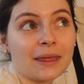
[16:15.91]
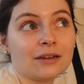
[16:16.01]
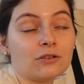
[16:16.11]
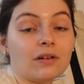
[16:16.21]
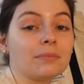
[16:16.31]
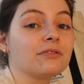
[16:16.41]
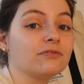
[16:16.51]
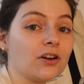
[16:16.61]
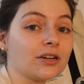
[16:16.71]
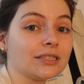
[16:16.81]
November
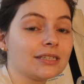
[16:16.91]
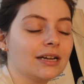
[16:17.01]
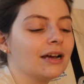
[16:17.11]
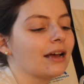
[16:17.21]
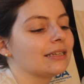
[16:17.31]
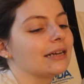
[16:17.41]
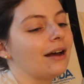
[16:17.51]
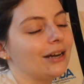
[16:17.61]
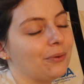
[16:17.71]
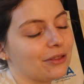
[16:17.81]
1st because I'd
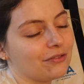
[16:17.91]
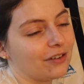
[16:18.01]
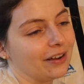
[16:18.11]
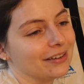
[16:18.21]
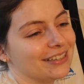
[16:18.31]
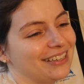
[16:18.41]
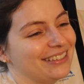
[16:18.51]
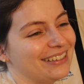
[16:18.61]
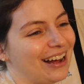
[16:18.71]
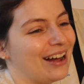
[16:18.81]
gone out with a friend
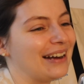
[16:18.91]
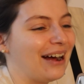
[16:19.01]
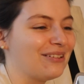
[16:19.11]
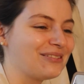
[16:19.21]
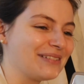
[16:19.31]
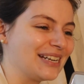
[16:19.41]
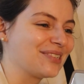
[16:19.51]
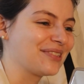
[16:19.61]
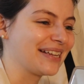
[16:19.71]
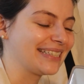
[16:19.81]
on Halloween
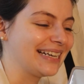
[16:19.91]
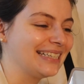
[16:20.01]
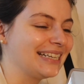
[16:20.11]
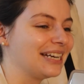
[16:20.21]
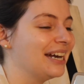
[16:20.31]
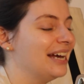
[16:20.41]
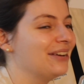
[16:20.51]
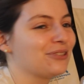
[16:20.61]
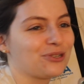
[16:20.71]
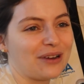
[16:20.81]
2019.
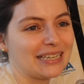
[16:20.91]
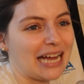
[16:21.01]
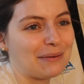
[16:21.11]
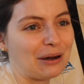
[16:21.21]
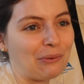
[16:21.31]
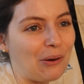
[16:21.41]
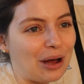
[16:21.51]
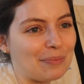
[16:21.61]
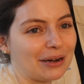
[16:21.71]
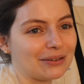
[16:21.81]
It's such a great time, and I woke
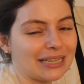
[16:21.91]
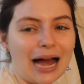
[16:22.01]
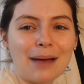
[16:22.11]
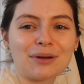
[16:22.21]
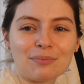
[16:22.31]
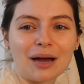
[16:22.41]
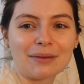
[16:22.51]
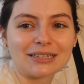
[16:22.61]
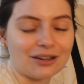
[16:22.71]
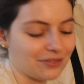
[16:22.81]
up and I was like, I'm gonna buy
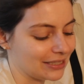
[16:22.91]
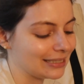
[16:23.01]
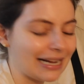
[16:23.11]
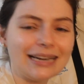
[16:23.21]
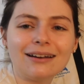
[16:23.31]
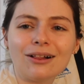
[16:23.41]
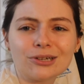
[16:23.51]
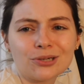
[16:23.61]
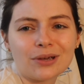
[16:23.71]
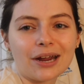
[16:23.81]
myself this. It's
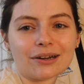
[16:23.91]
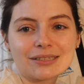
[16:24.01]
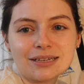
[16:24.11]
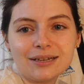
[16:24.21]
$80, who cares?